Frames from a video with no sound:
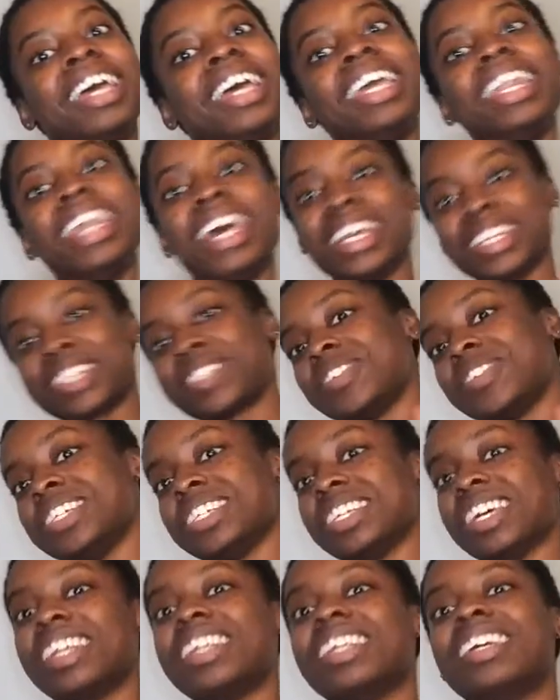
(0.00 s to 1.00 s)
And I
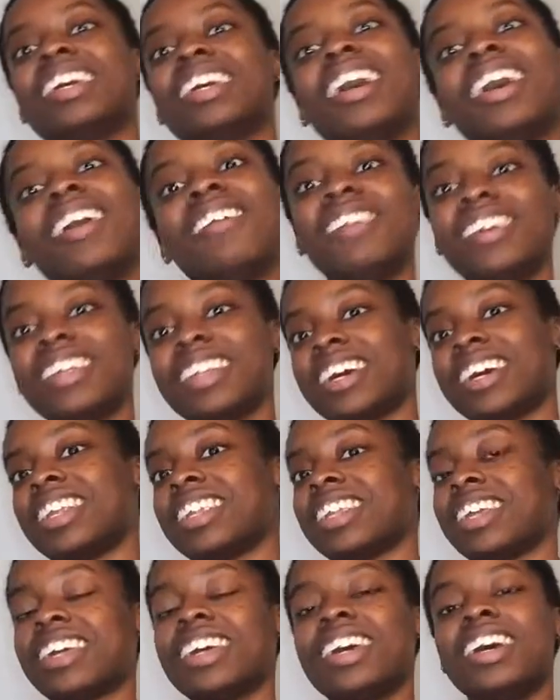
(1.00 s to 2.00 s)
squeezed out of there. I ran out
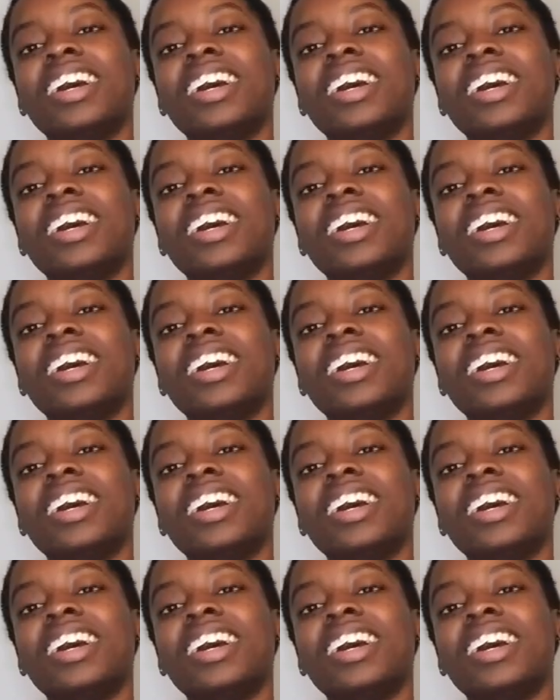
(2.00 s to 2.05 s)
of there.